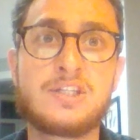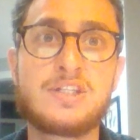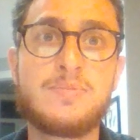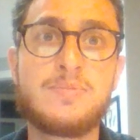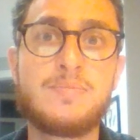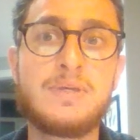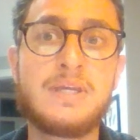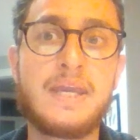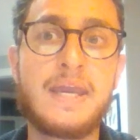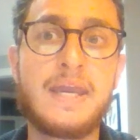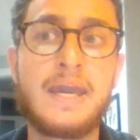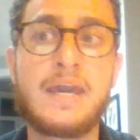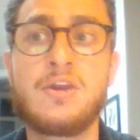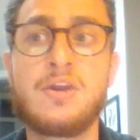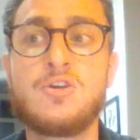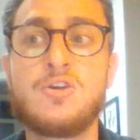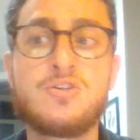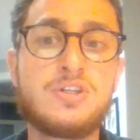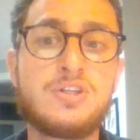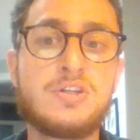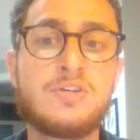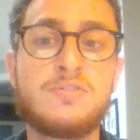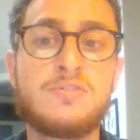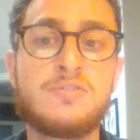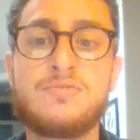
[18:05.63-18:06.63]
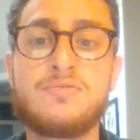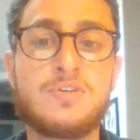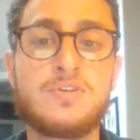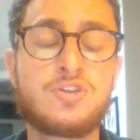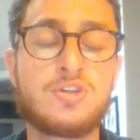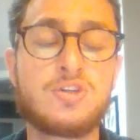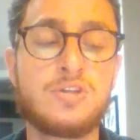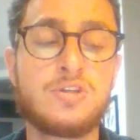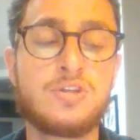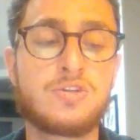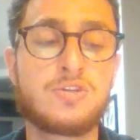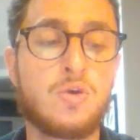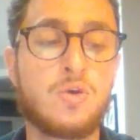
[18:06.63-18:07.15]
to be energy
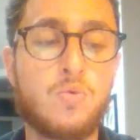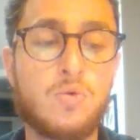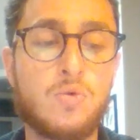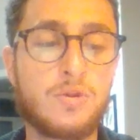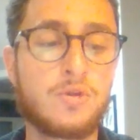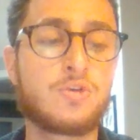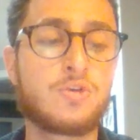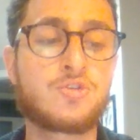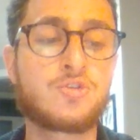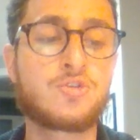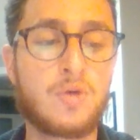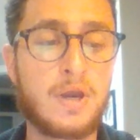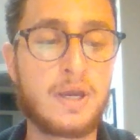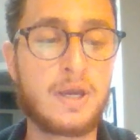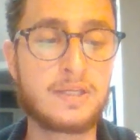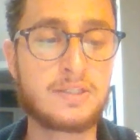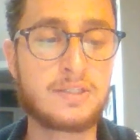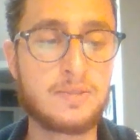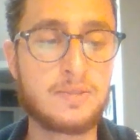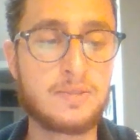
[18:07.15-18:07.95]
efficient when they're trying